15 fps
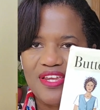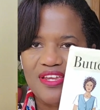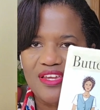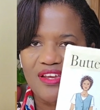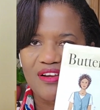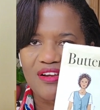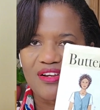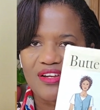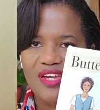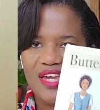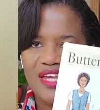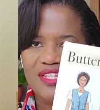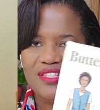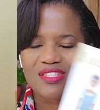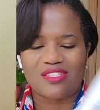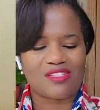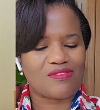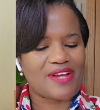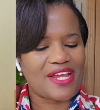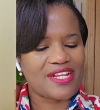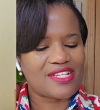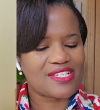here, it's the
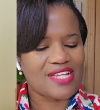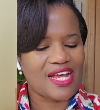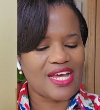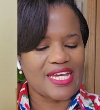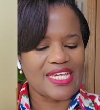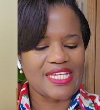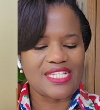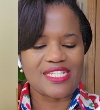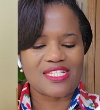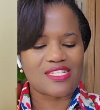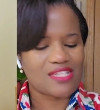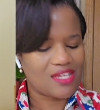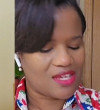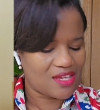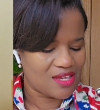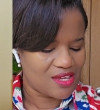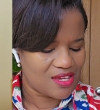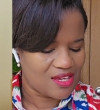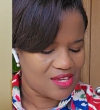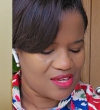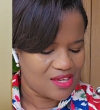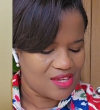right size,
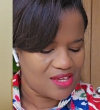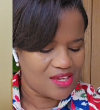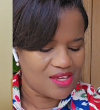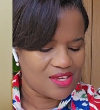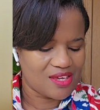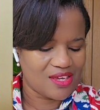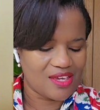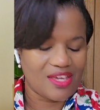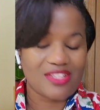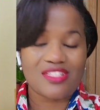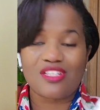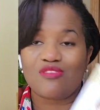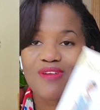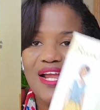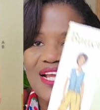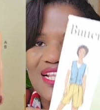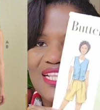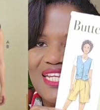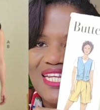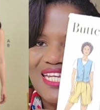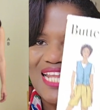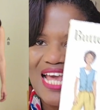it's the right
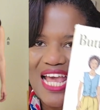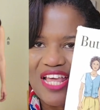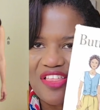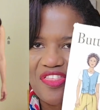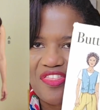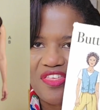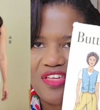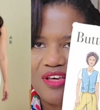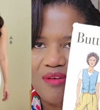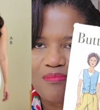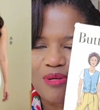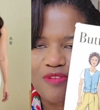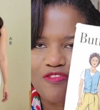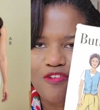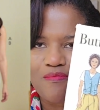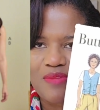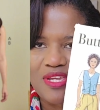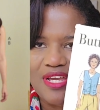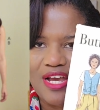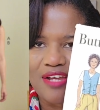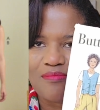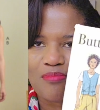length, but for
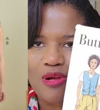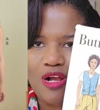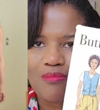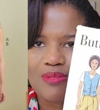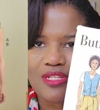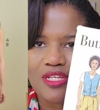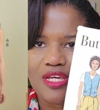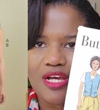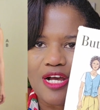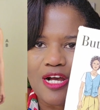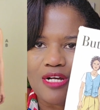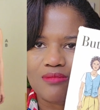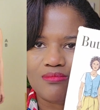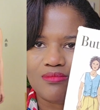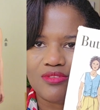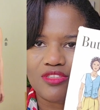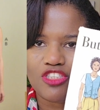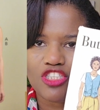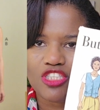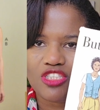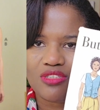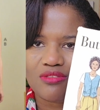me, I'd probably
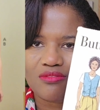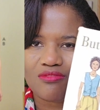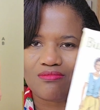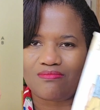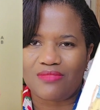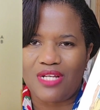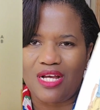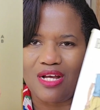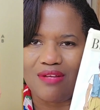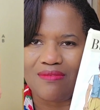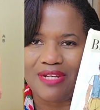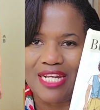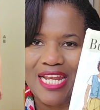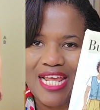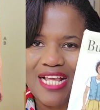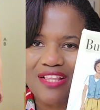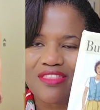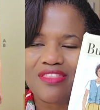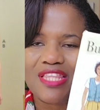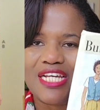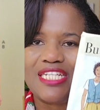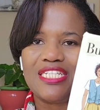just
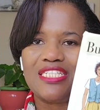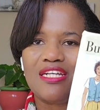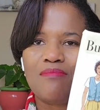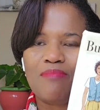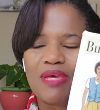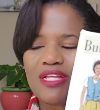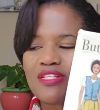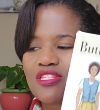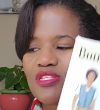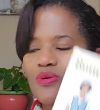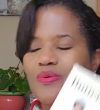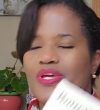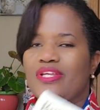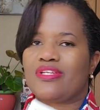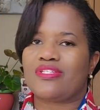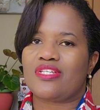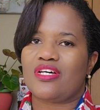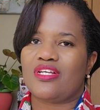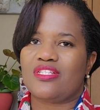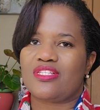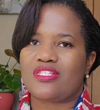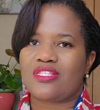lengthen it a bit so it
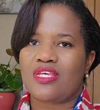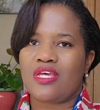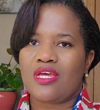does